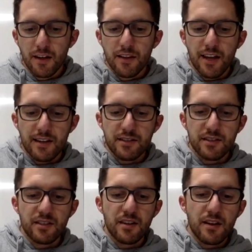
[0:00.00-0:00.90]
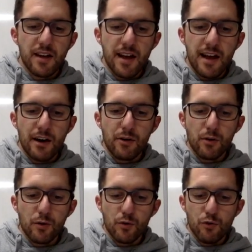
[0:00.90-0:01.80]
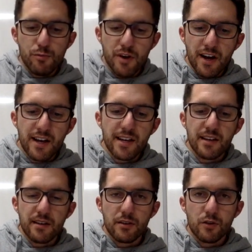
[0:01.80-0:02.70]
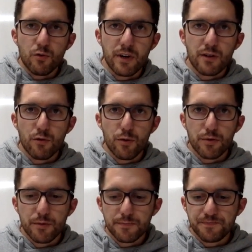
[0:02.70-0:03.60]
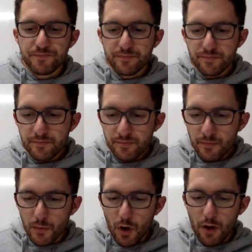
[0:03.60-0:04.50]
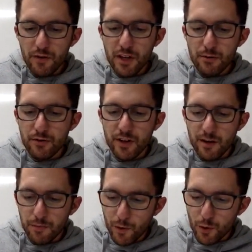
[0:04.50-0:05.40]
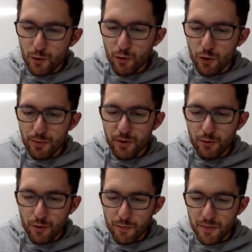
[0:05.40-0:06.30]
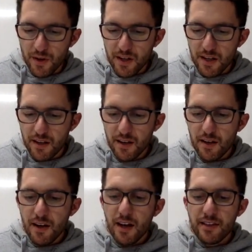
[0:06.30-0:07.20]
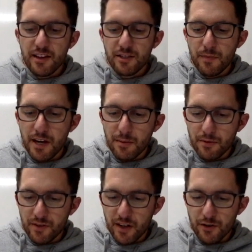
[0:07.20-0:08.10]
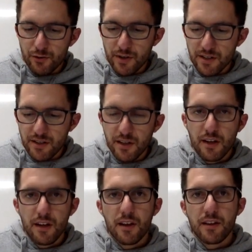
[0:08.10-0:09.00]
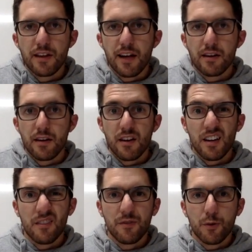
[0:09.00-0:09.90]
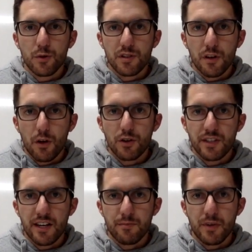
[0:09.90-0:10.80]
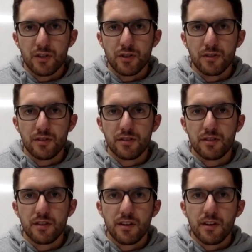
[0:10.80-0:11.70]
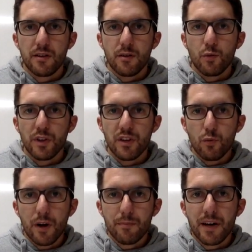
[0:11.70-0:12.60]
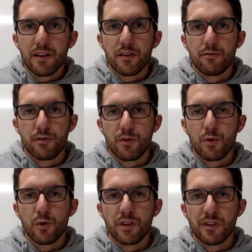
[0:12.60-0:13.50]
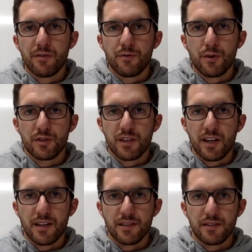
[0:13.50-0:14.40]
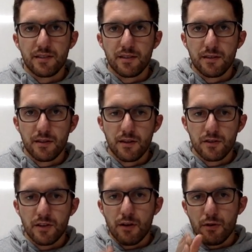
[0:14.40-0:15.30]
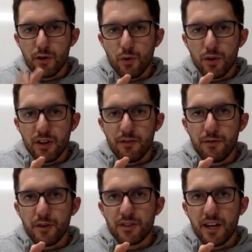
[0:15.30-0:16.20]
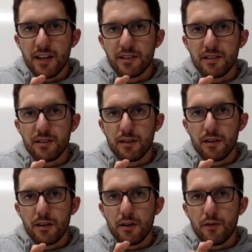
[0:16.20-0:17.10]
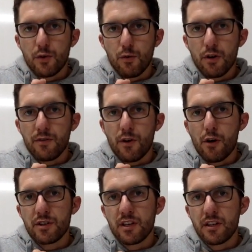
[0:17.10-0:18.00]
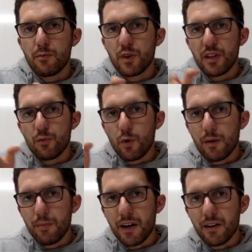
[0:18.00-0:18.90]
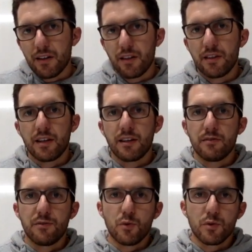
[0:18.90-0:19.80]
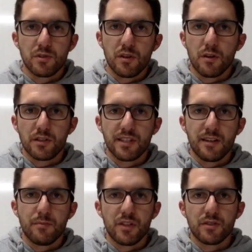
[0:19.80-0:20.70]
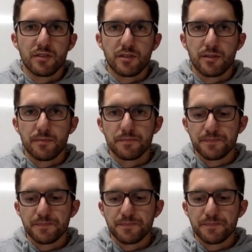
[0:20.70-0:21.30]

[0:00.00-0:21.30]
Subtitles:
That's our Group A, the green group. Over here we've got our blue group, Group B, and that's made up of countries that enforced lockdown measures within 1 month of recording their first case. So they recorded their first case of coronavirus, and then within 1 month they enforced lockdown measures.